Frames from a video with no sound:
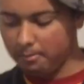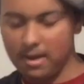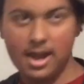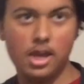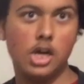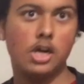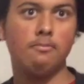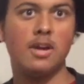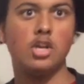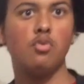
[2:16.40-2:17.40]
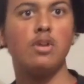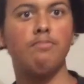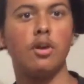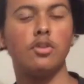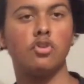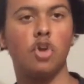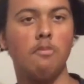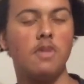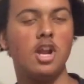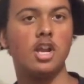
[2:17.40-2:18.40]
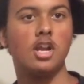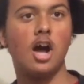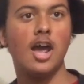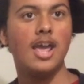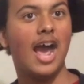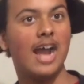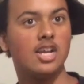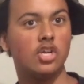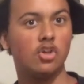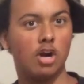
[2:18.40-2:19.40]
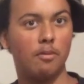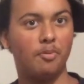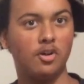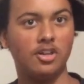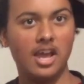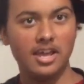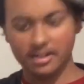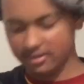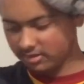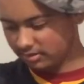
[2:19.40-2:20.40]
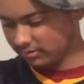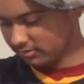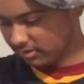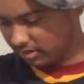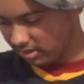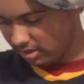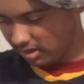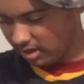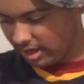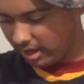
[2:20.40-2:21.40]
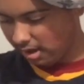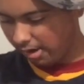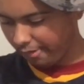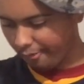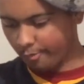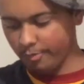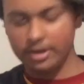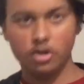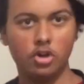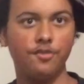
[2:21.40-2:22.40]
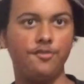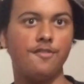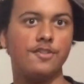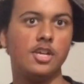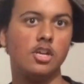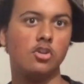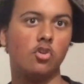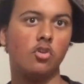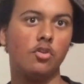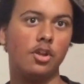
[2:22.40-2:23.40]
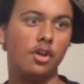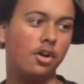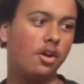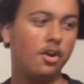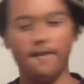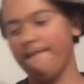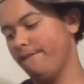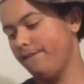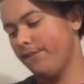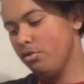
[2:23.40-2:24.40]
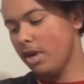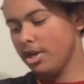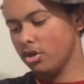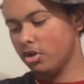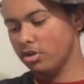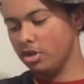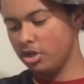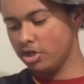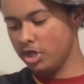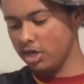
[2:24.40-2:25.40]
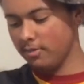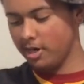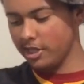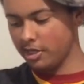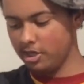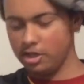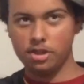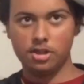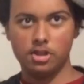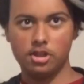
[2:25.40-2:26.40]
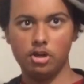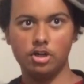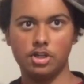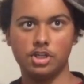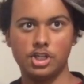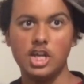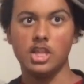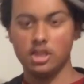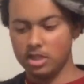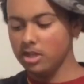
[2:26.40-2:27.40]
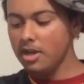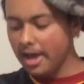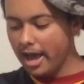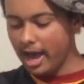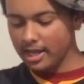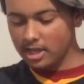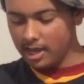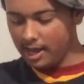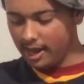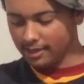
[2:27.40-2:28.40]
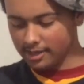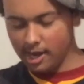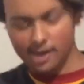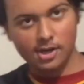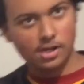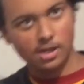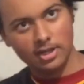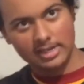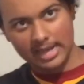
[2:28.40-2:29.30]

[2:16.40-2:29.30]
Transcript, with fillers: My uh, my twin brother Dominic and I had this on our birthday. Yeah, we turned 15 years old. Uh, due date on the January the 13th. I got I guess.